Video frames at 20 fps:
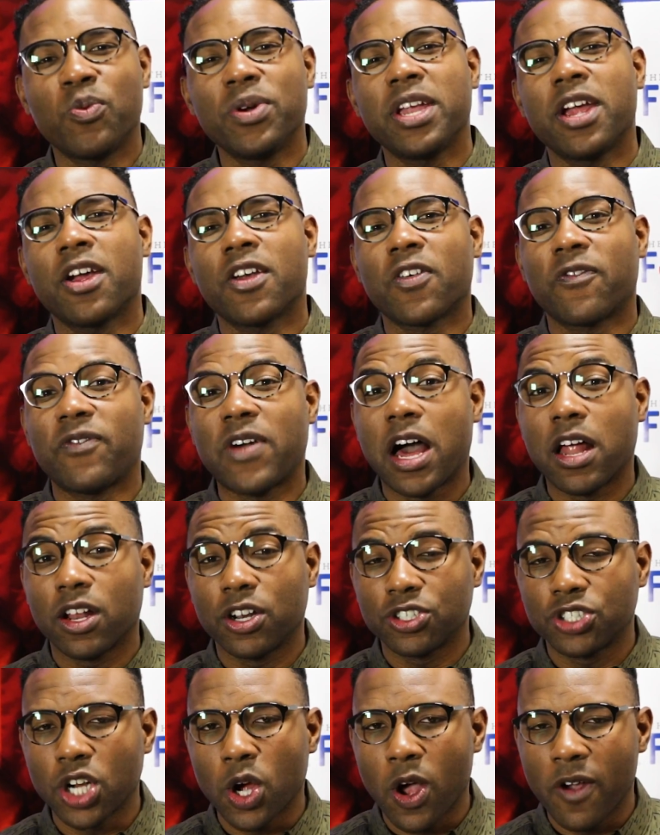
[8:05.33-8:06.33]
we here at the
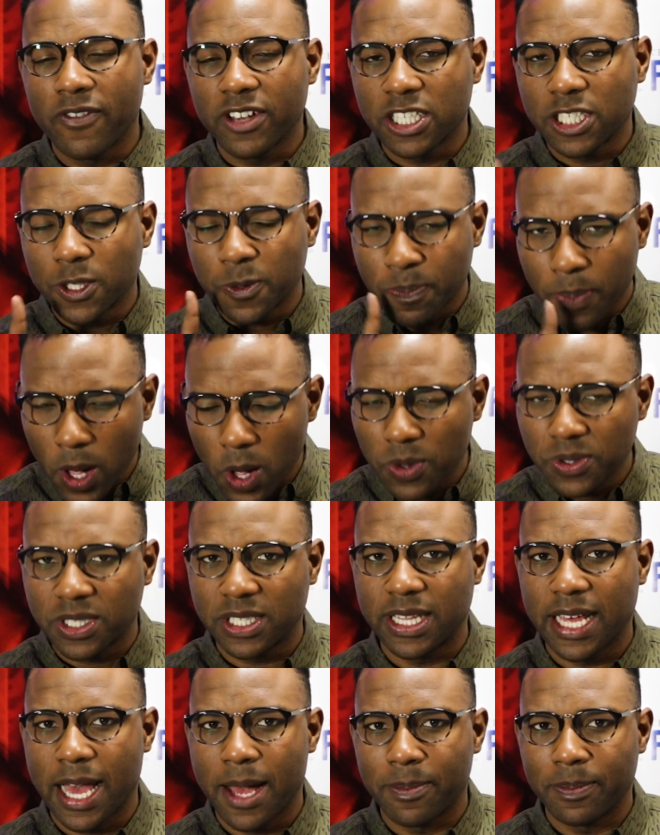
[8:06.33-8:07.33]
Fowler Show have
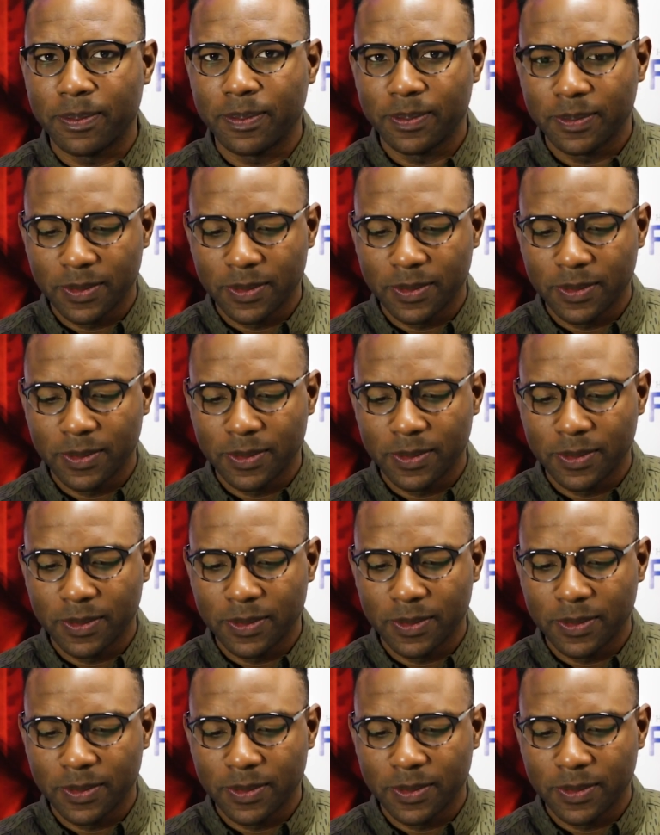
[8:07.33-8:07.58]
exposed them.